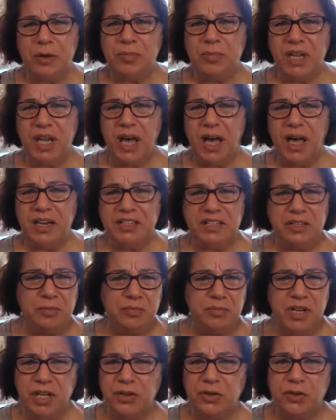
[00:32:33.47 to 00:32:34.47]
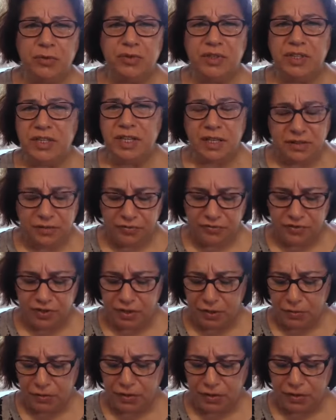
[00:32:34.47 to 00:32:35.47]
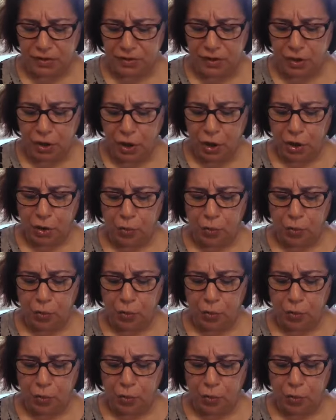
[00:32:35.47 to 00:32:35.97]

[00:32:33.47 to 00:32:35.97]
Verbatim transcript: behind and make you not feel good.